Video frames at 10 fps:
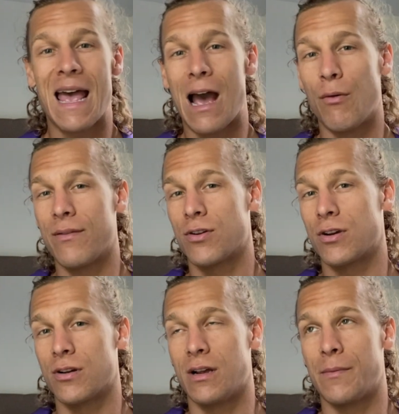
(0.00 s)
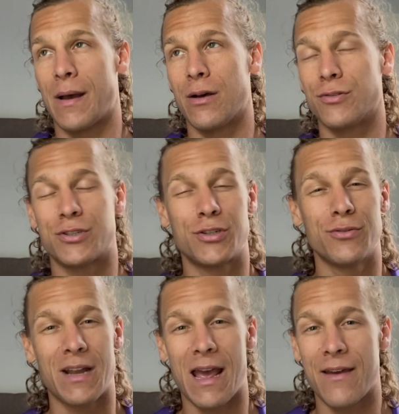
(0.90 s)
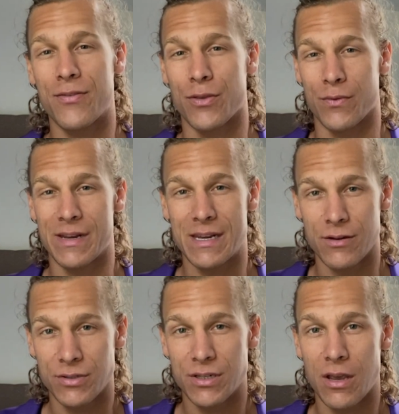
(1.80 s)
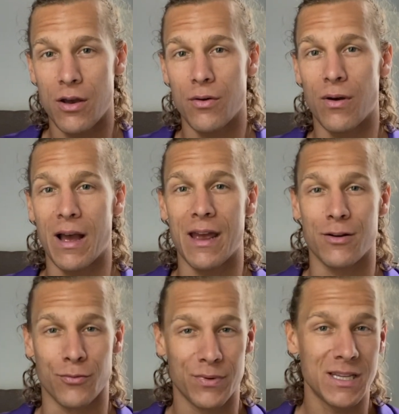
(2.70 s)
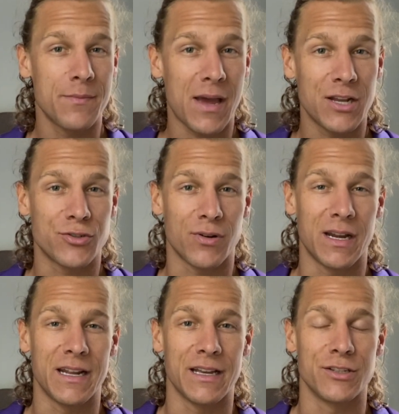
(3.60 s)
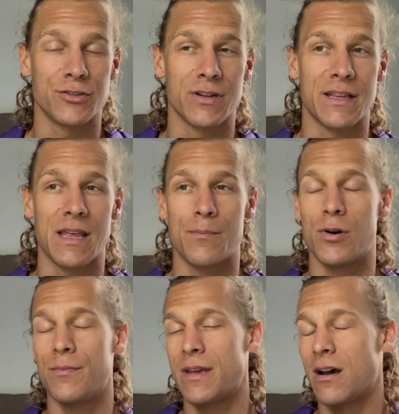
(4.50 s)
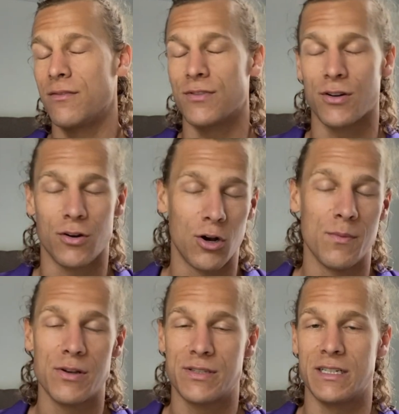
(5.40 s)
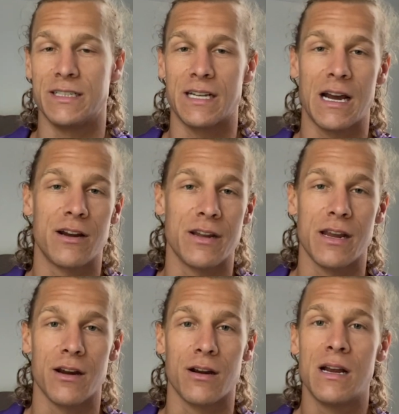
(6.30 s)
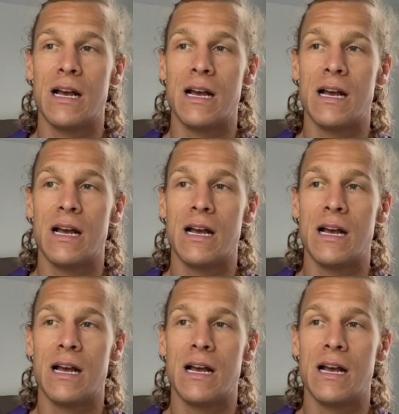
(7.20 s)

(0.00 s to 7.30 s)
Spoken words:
However, about 2.5, 3 years ago, I had a really bad training injury that put me out for almost an entire year.